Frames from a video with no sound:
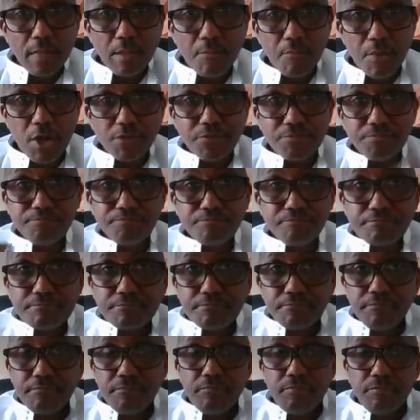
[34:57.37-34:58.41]
But
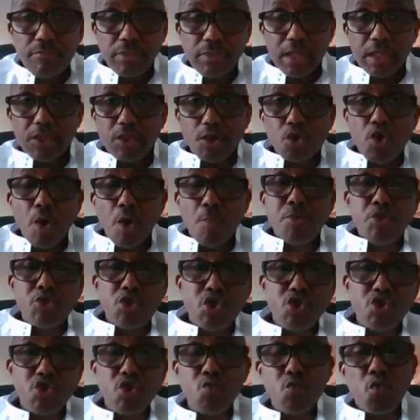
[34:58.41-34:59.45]
the
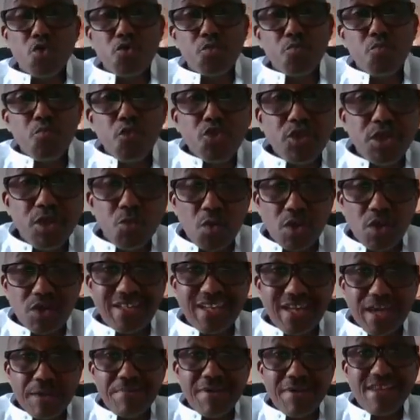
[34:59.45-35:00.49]
composition was mostly what?
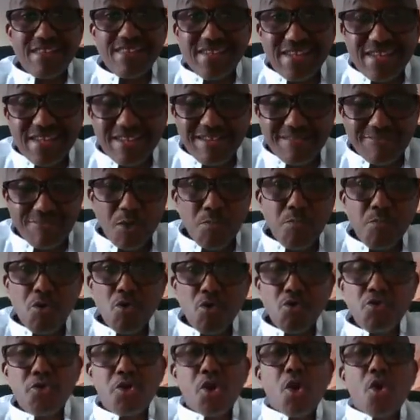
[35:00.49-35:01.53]
The capacity composed